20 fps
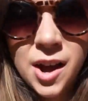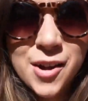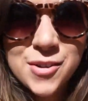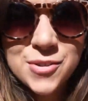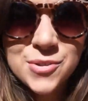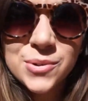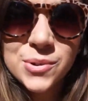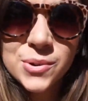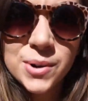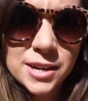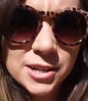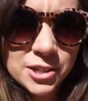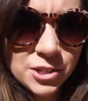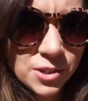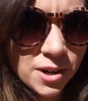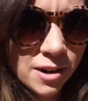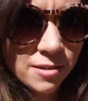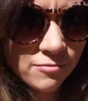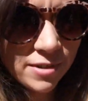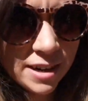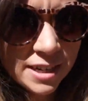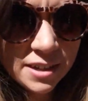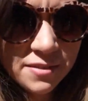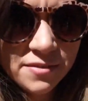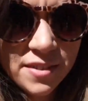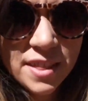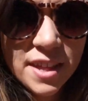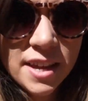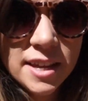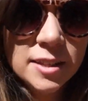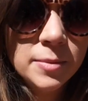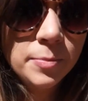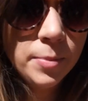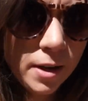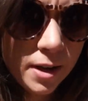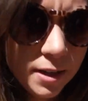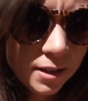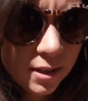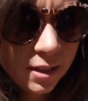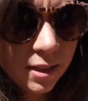I'm not quite sure I'm ready for this,
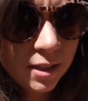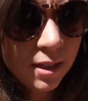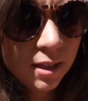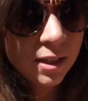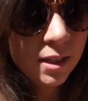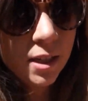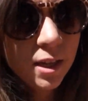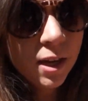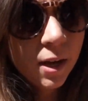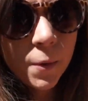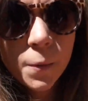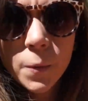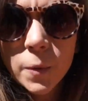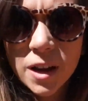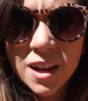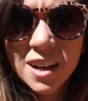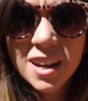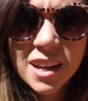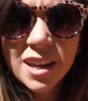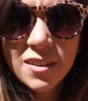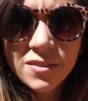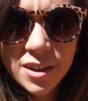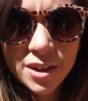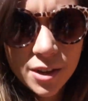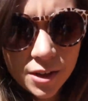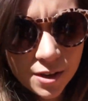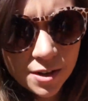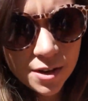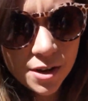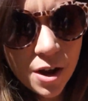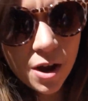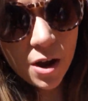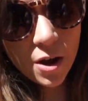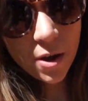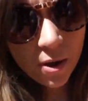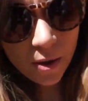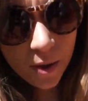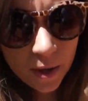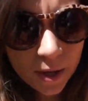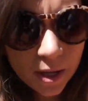but we're going to give it a good
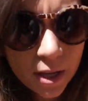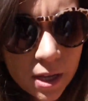go,